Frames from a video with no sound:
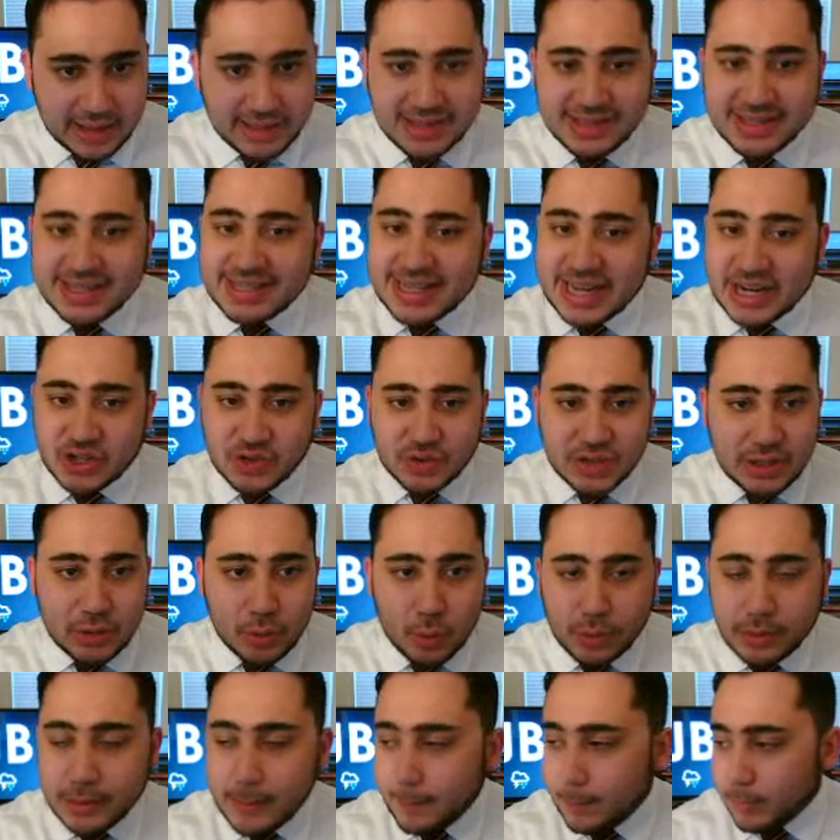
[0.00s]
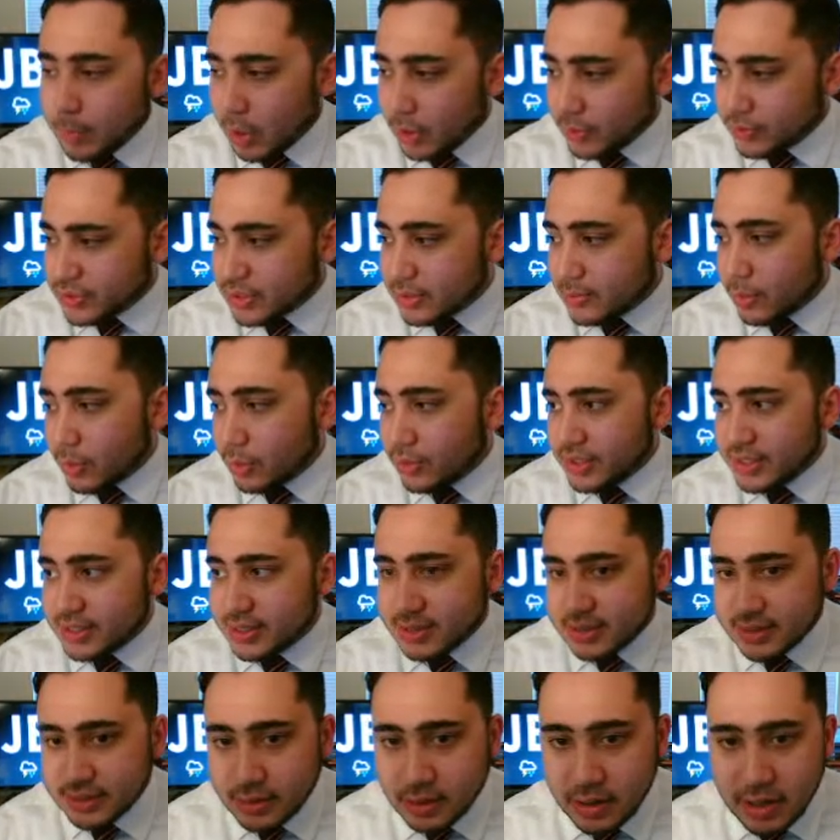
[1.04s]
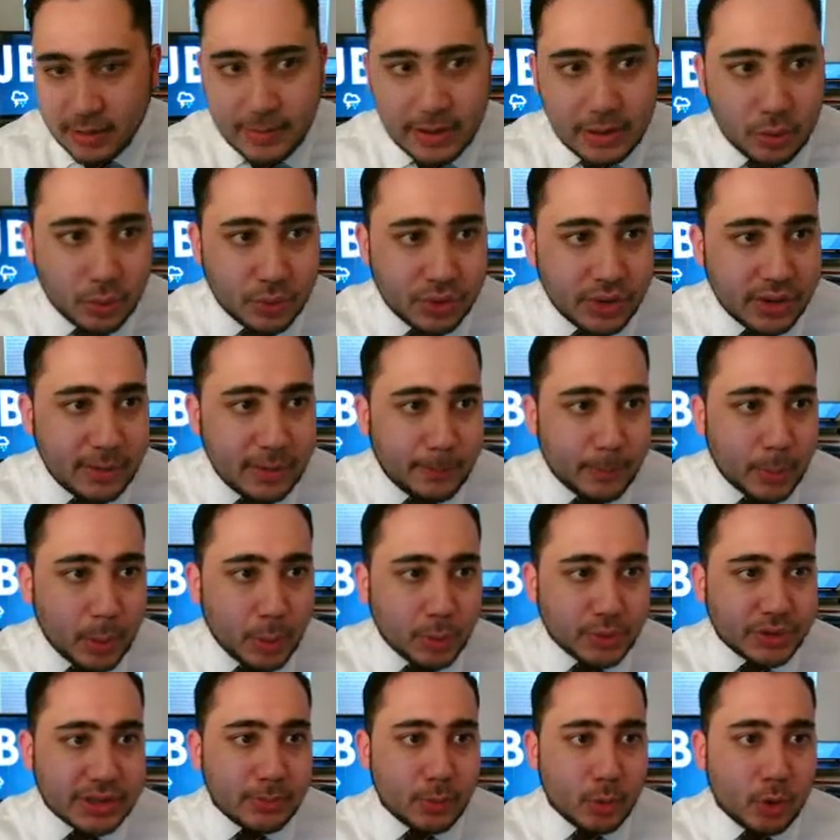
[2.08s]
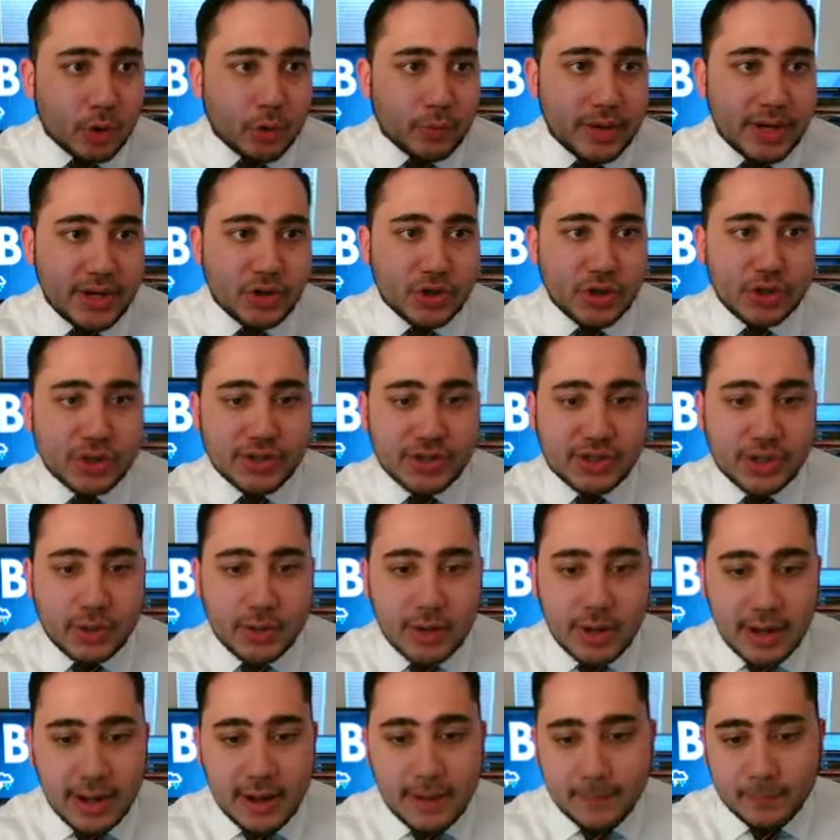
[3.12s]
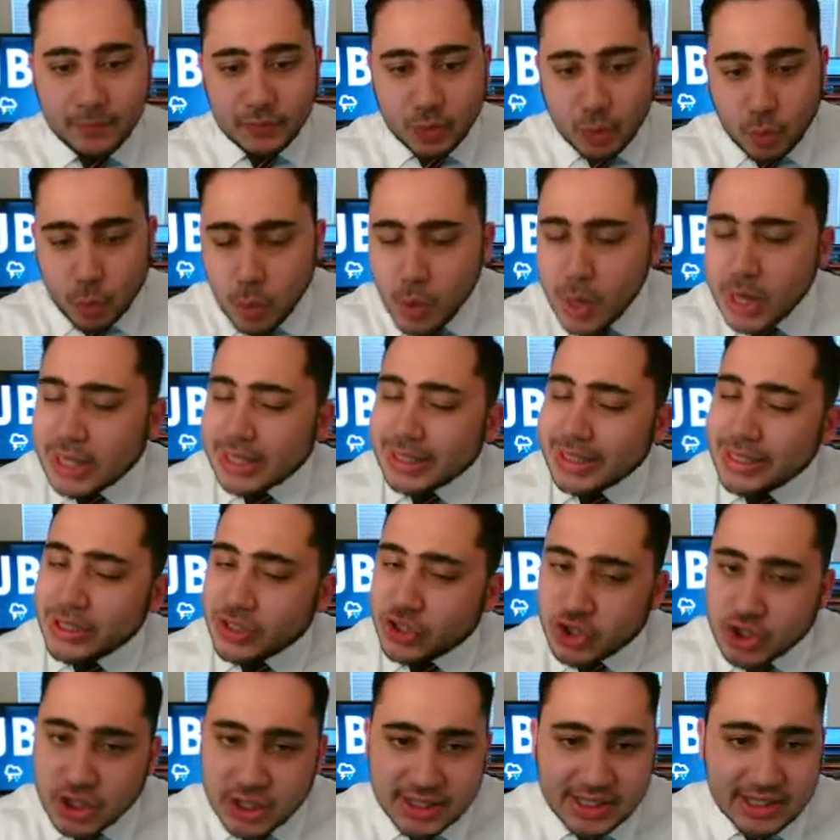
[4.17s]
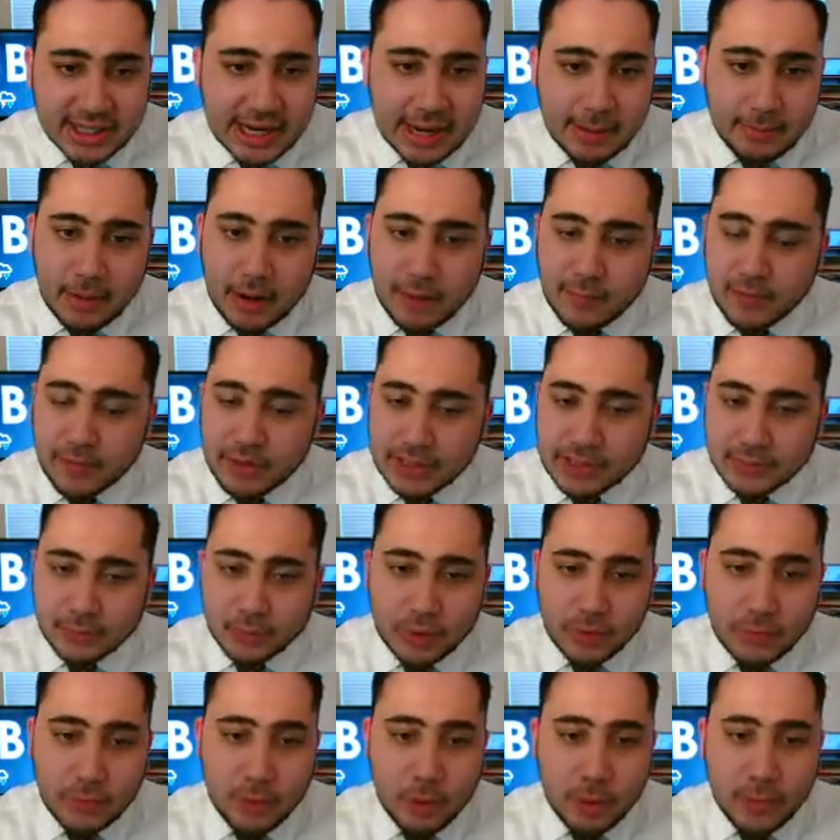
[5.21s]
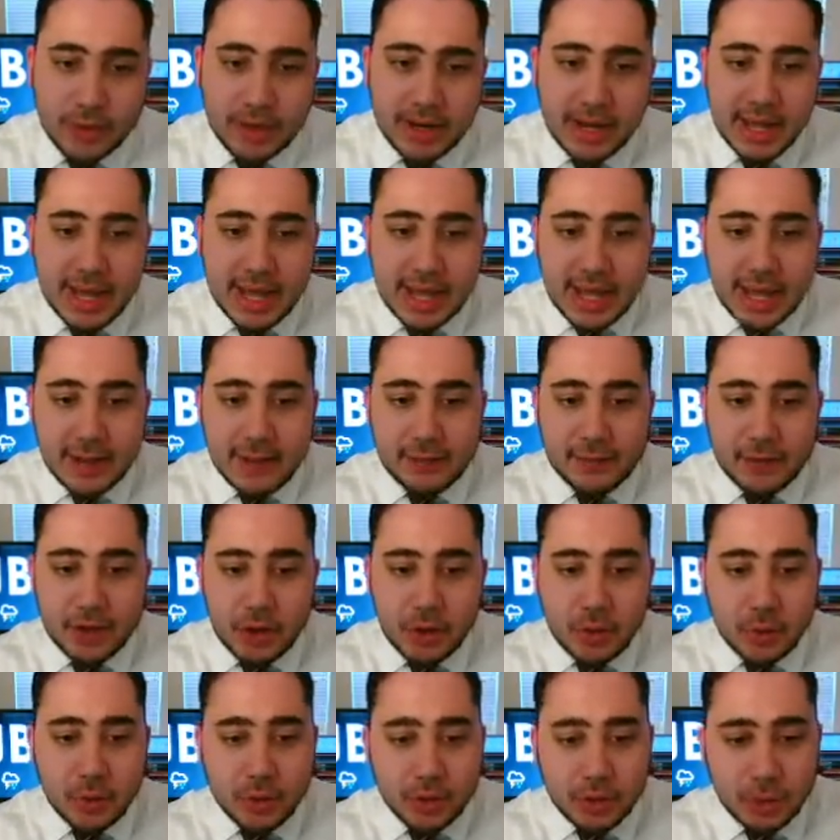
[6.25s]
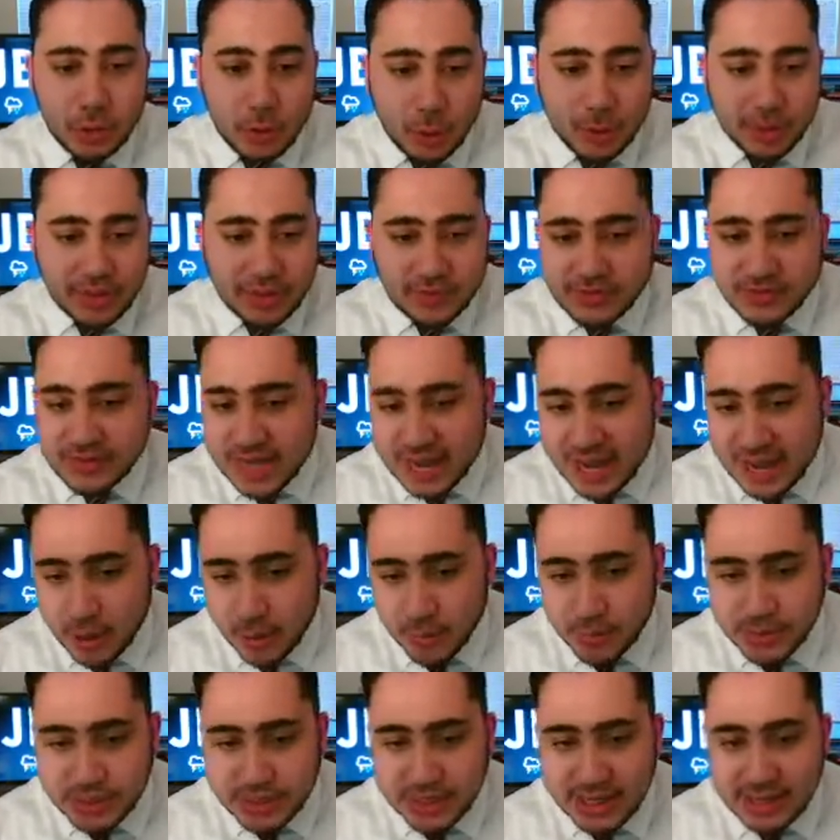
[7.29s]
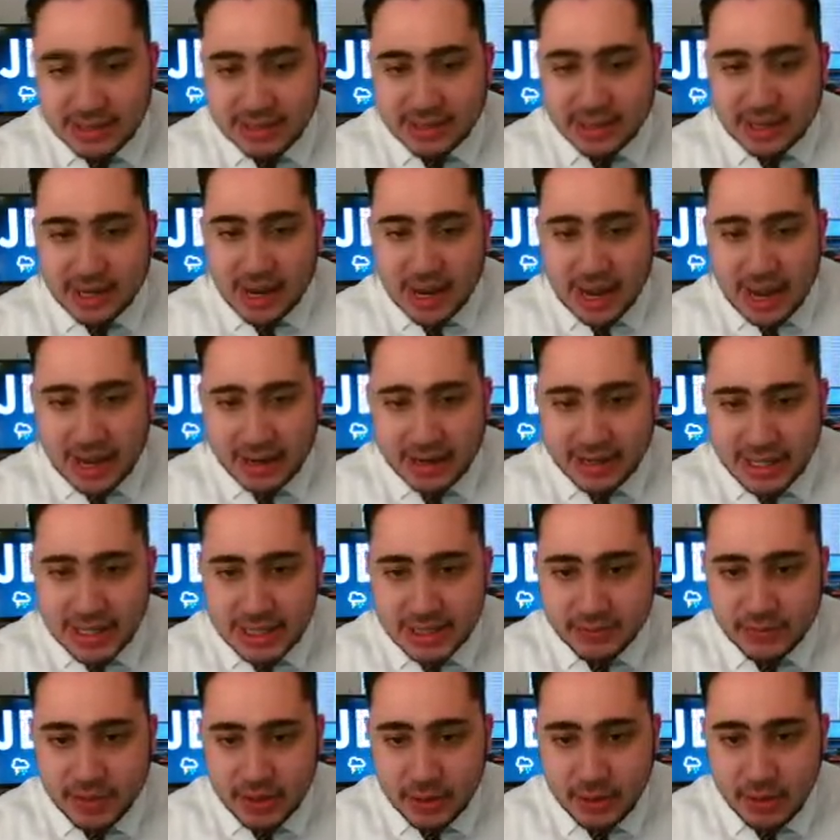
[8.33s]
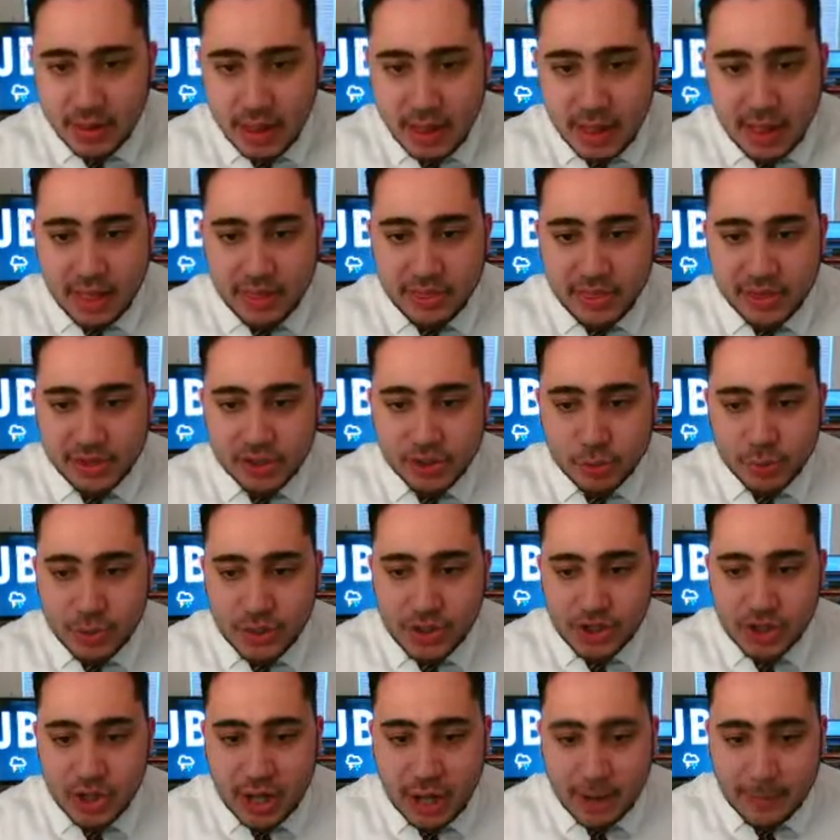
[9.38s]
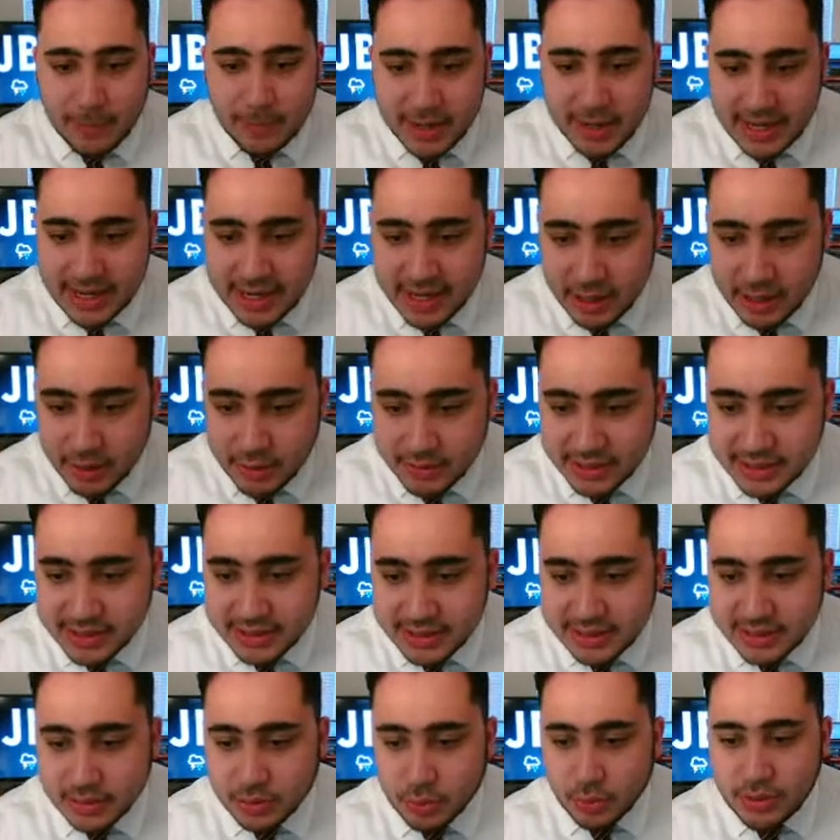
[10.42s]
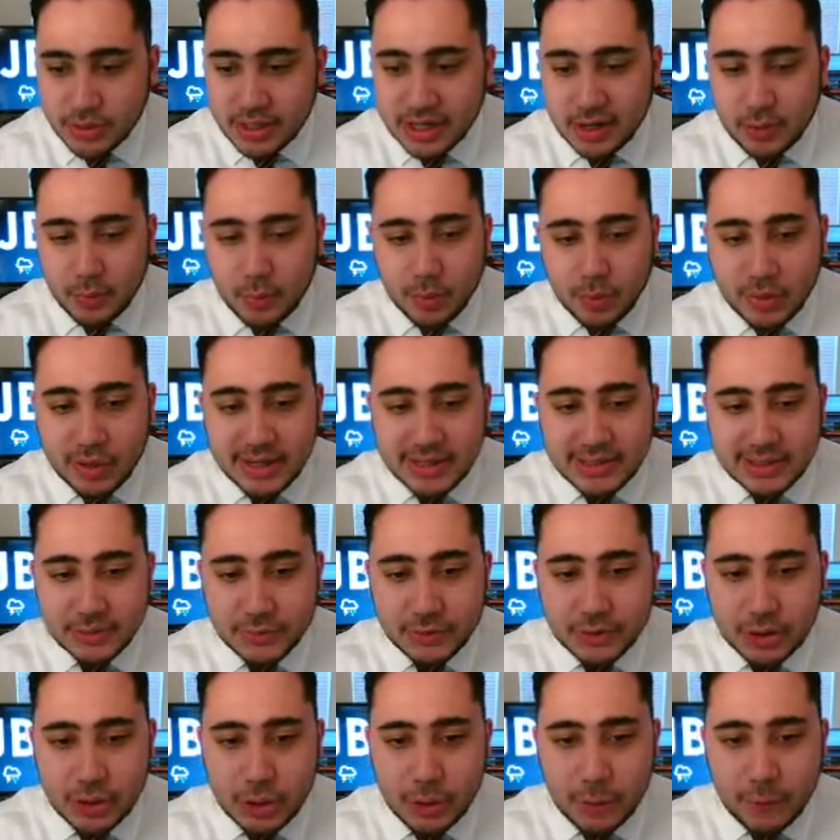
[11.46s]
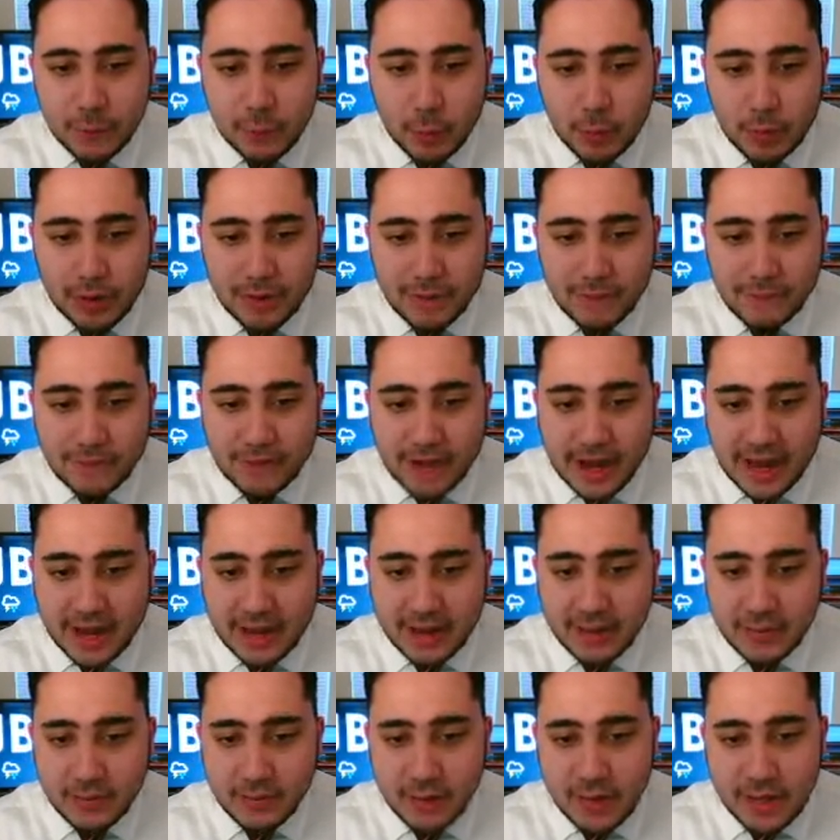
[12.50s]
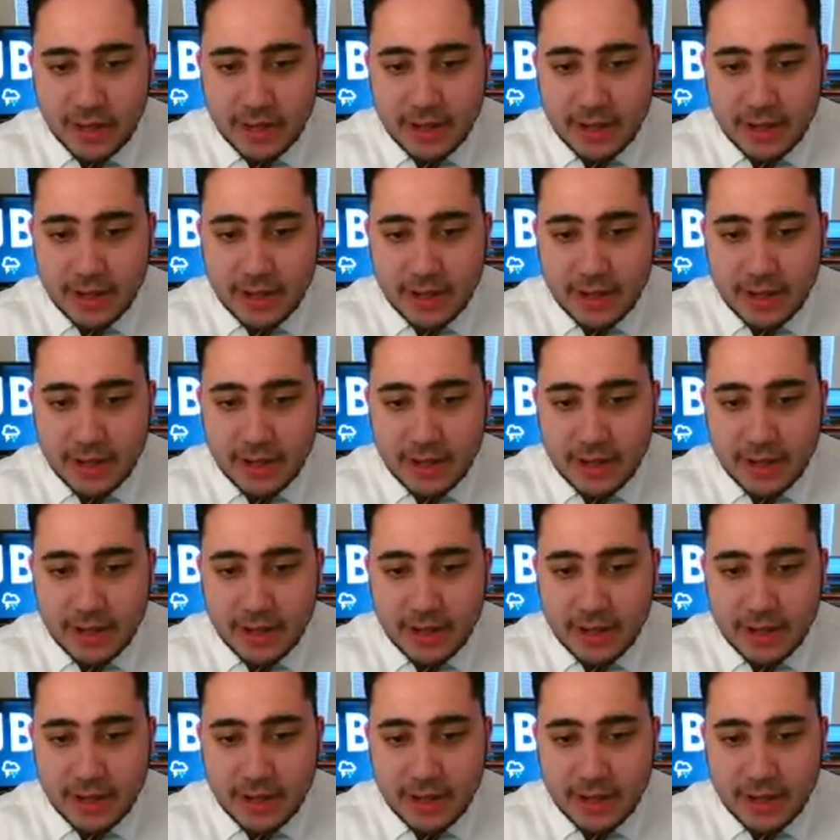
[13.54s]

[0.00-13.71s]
This is actually north of Baltimore. This is going to be north of the Baltimore region. So quickly, just to come off of this for a moment, if you are north of Towson into Cockeysville, this region up in here, this is a tornado warning till 2:45.